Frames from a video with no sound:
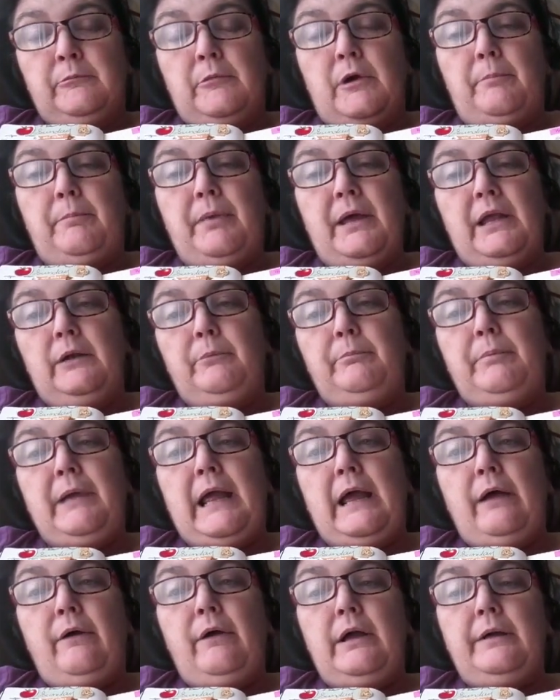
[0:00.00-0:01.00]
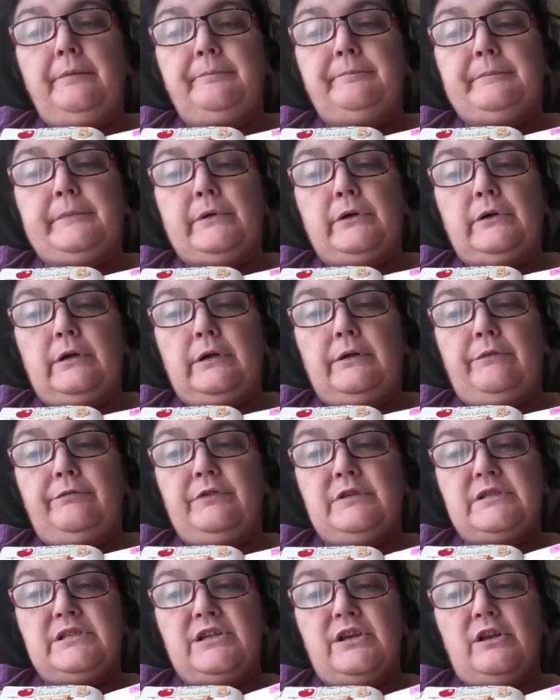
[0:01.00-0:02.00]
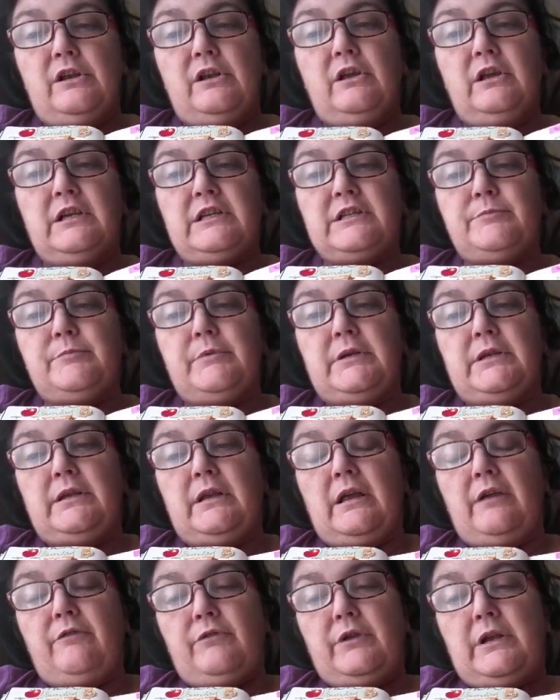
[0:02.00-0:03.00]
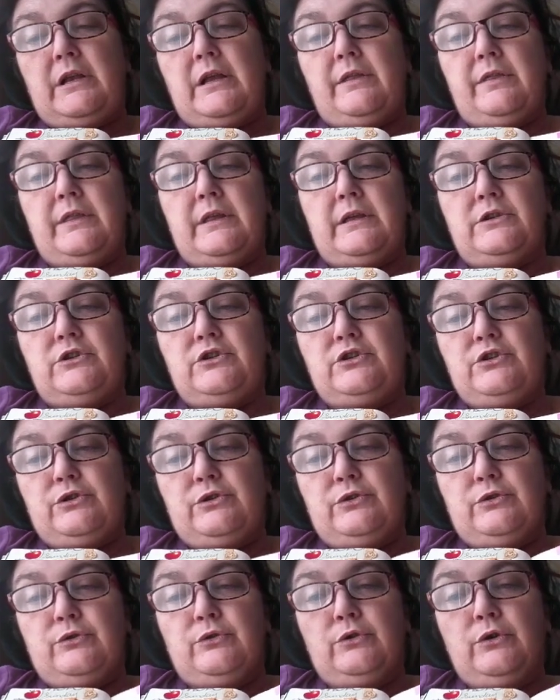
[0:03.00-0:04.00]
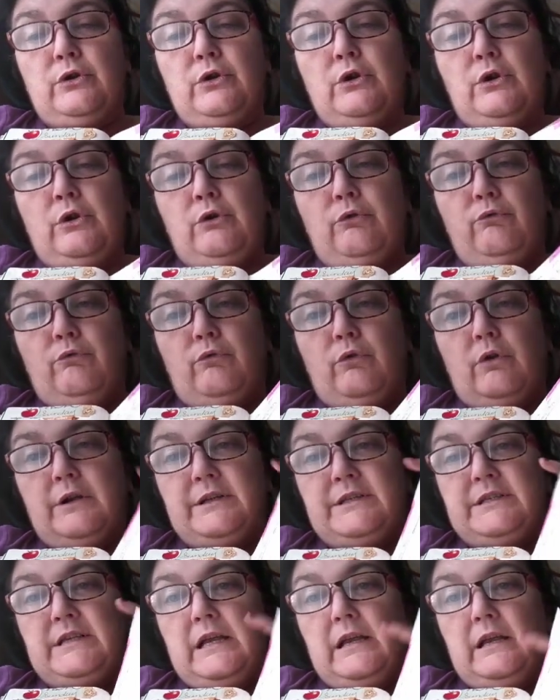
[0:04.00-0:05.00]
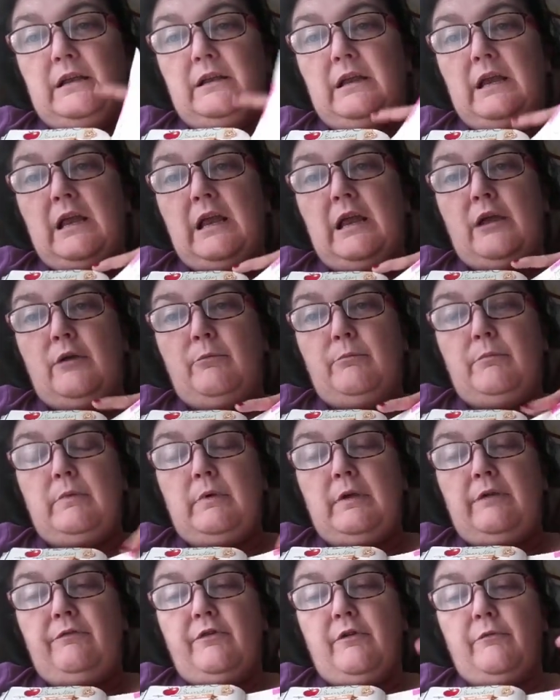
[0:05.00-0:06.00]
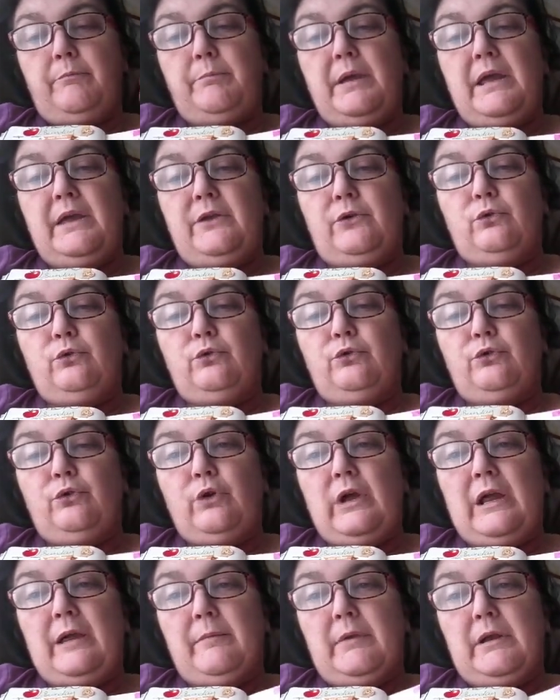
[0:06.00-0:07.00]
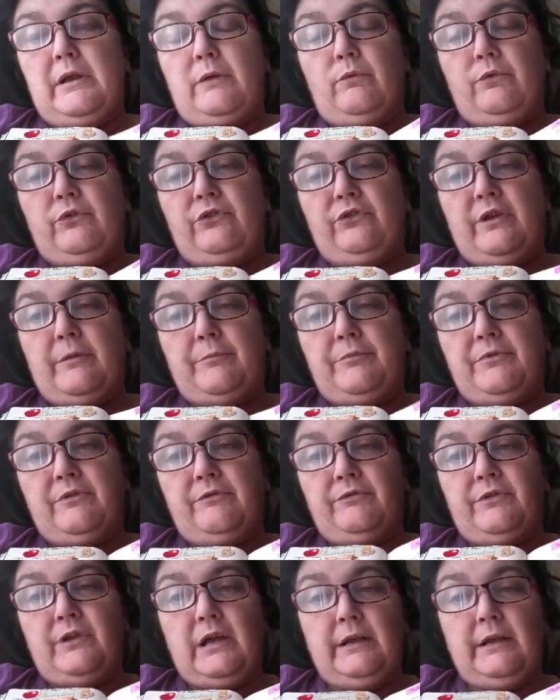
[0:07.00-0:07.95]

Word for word: My pedal power, my physio likes me to, every now and then to write down how if I've pedaled or how many steps I've